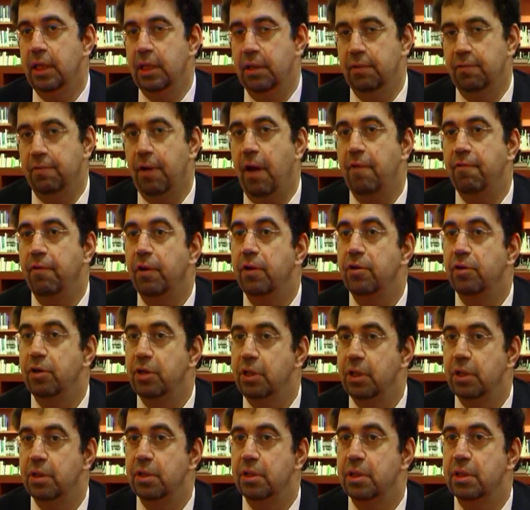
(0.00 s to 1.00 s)
500
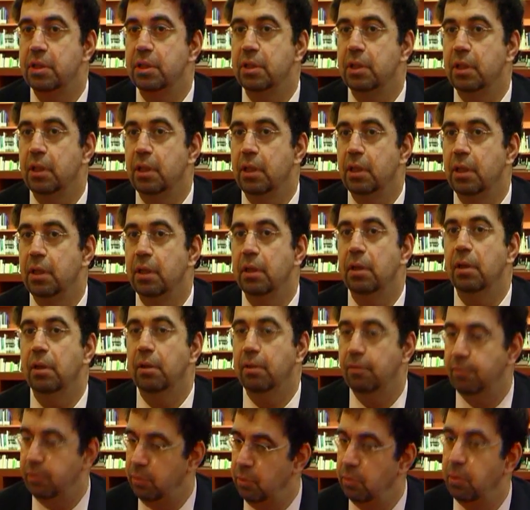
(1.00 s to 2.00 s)
years,
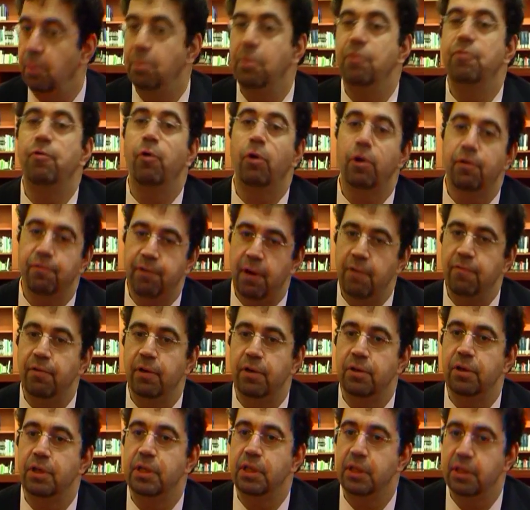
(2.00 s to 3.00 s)
before the
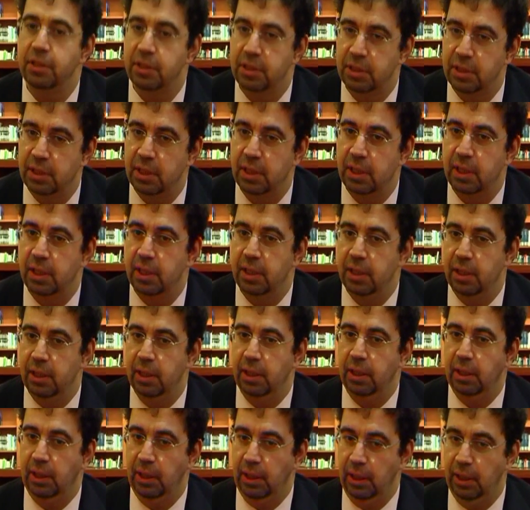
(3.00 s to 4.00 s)
500 years
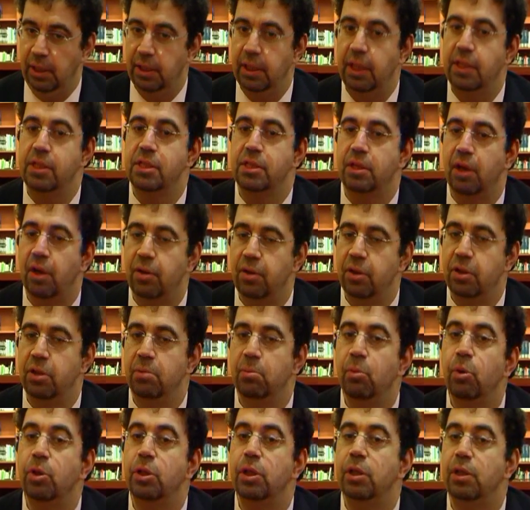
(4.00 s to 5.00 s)
that started the
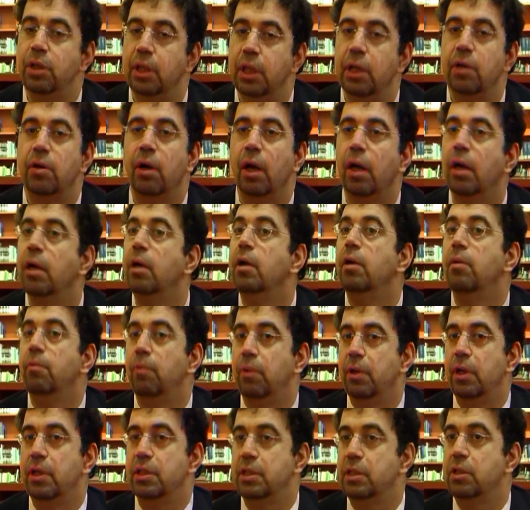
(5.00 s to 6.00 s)
modern era.
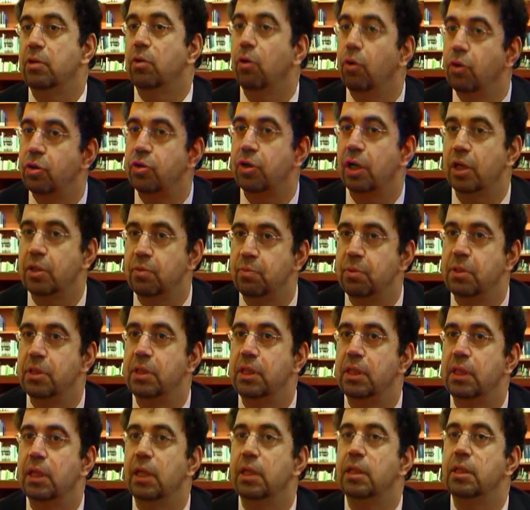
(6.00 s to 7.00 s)
Whereas in contrast, we
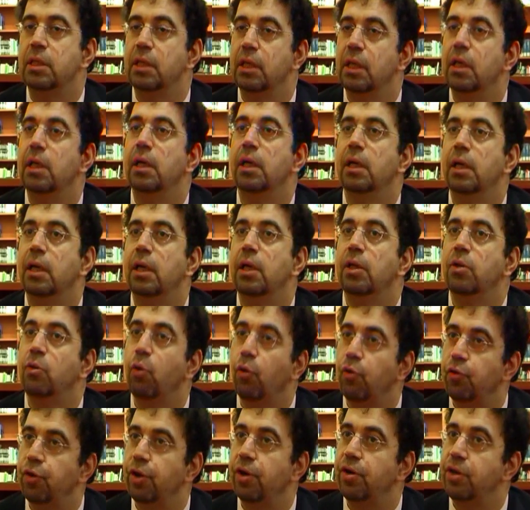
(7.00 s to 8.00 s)
see that
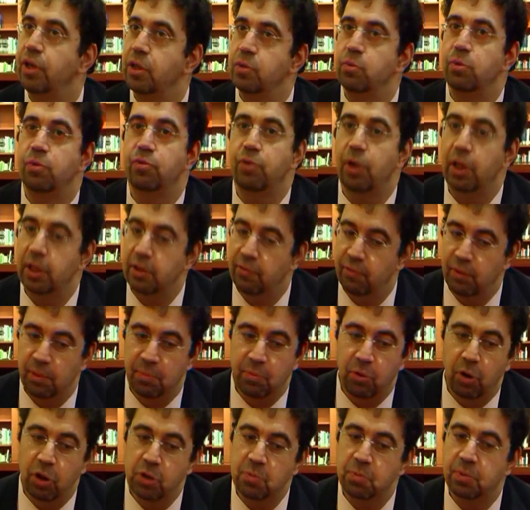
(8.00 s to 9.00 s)
those areas were relatively
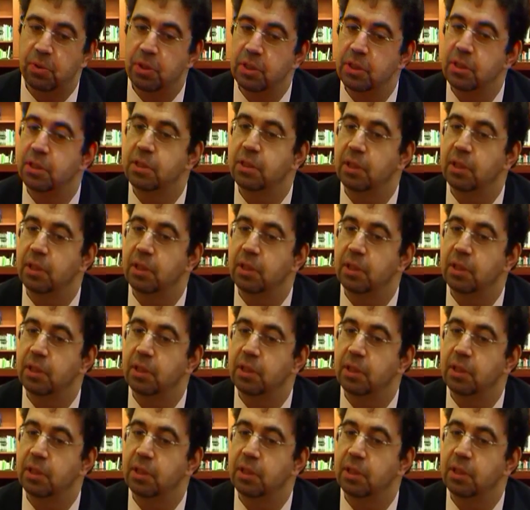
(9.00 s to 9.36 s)
prosperous